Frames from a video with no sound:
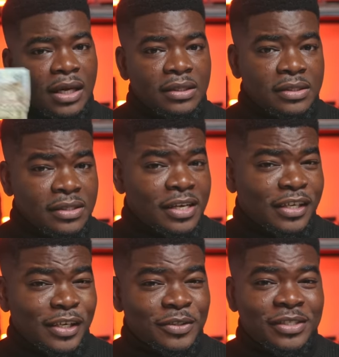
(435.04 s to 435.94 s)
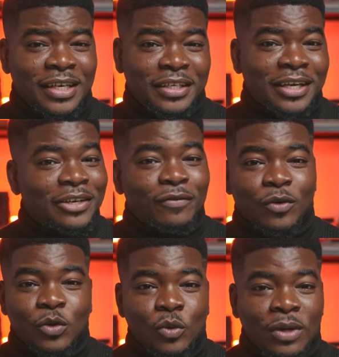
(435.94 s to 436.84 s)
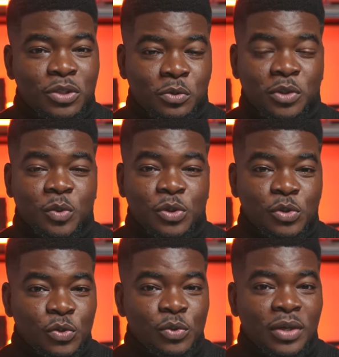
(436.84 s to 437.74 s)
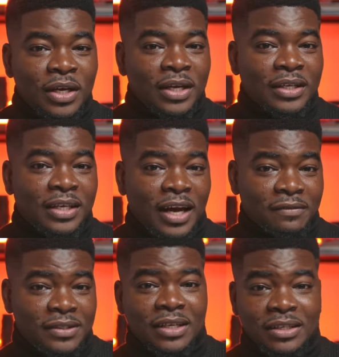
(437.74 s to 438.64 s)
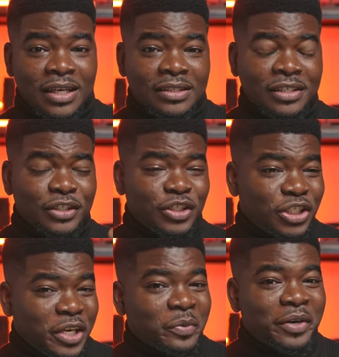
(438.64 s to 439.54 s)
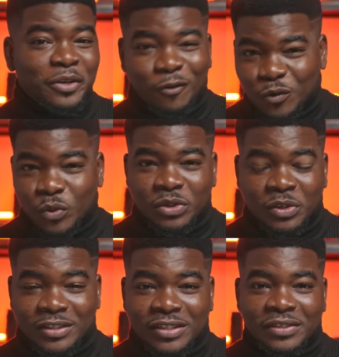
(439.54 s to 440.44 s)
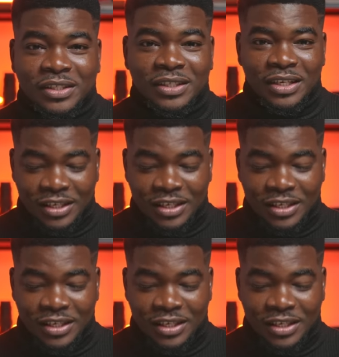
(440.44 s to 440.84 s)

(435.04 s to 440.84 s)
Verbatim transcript: And since they announced it at the end of October twenty twenty-two, they have said that in January of twenty twenty-three,